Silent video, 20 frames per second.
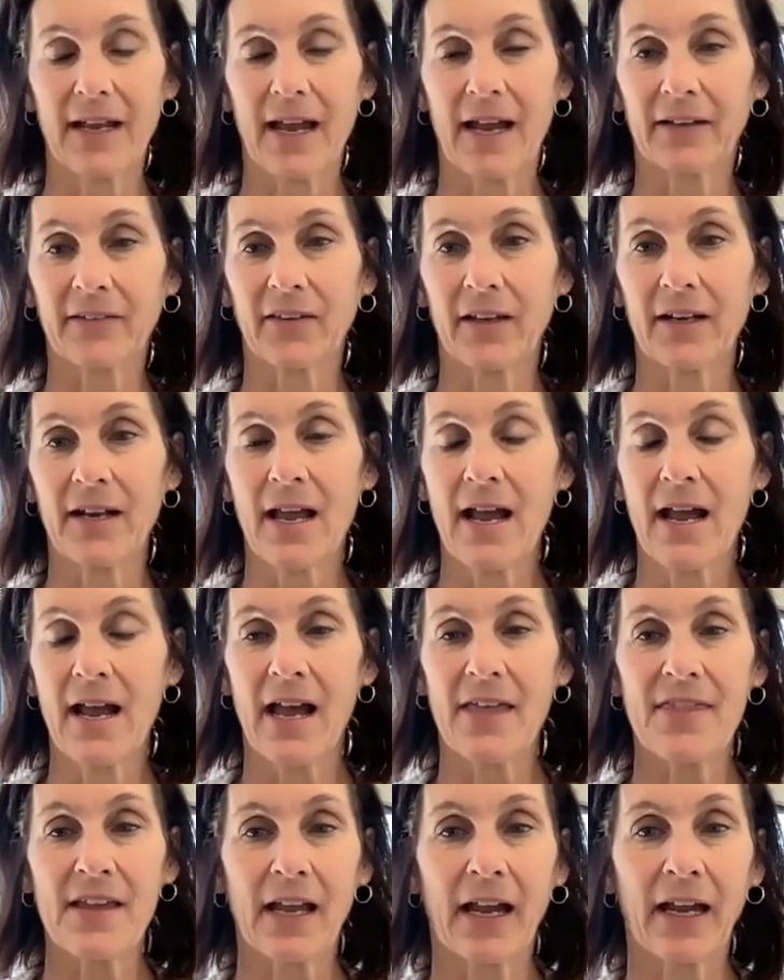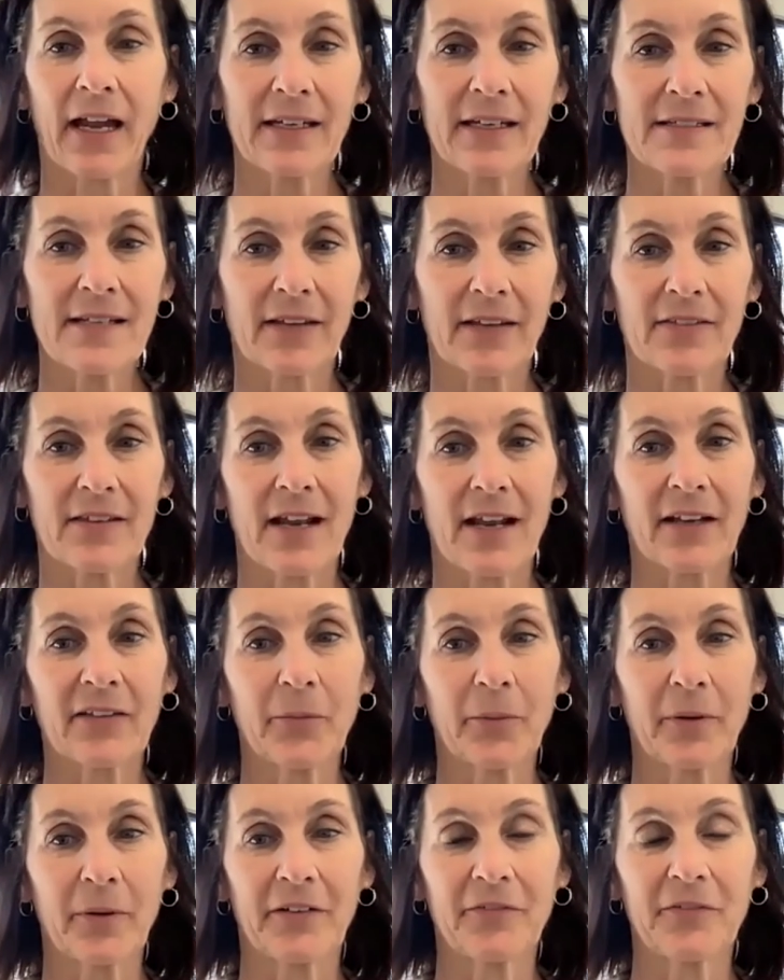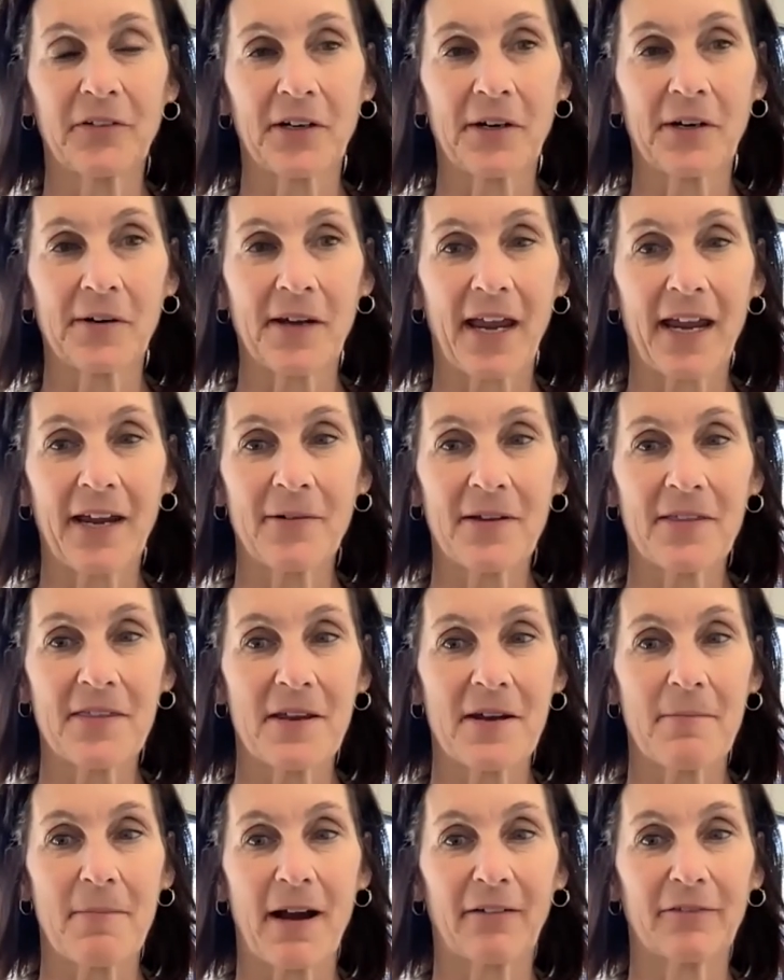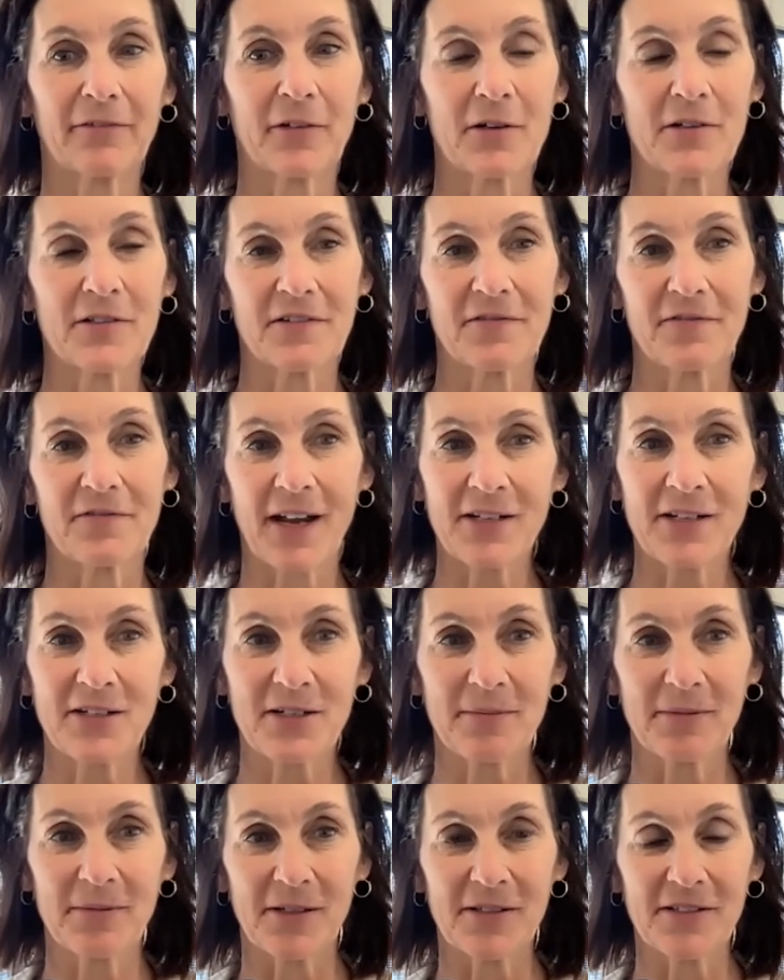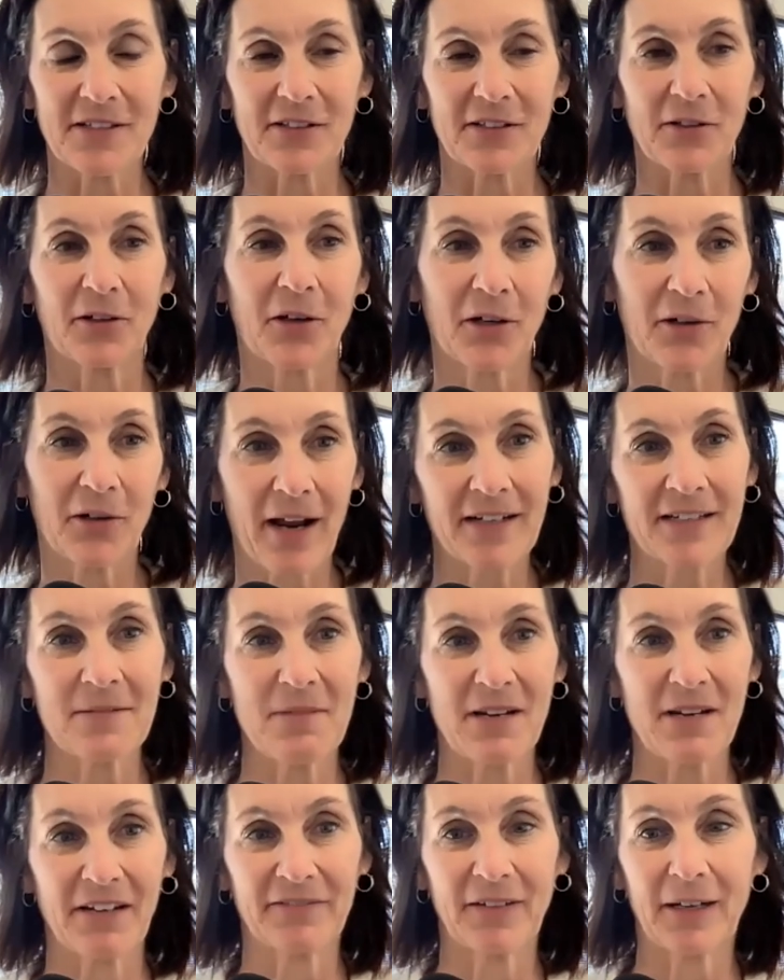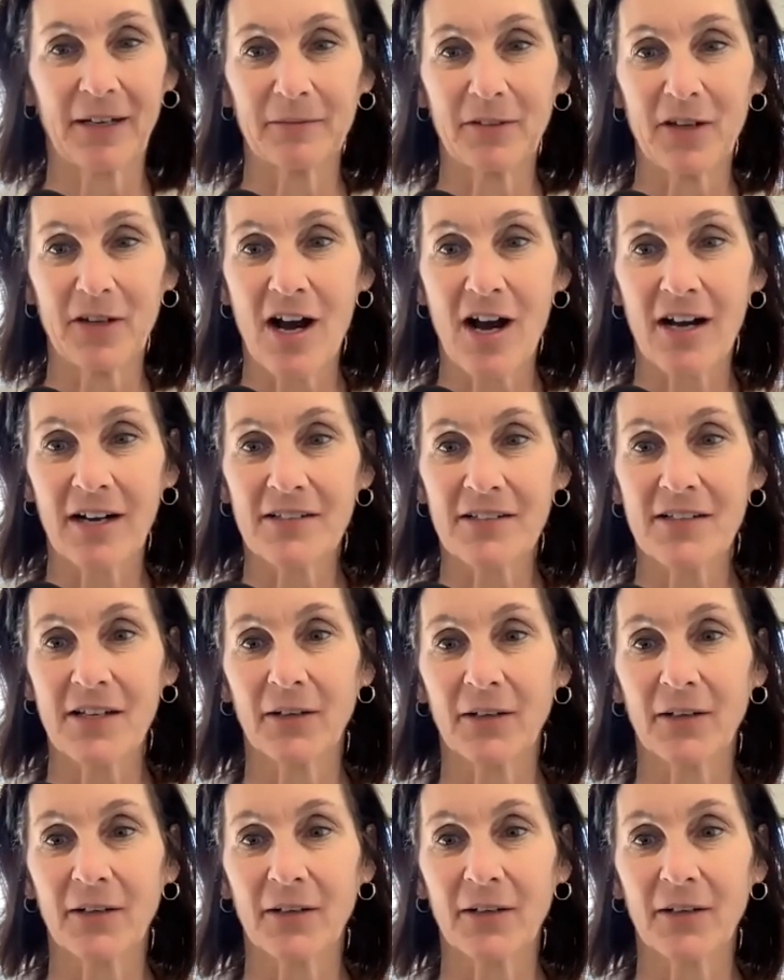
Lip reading: Excellent. I think I can take the next one if you're okay with it, about frozen vegetables, and you'll correct me if I'm wrong. So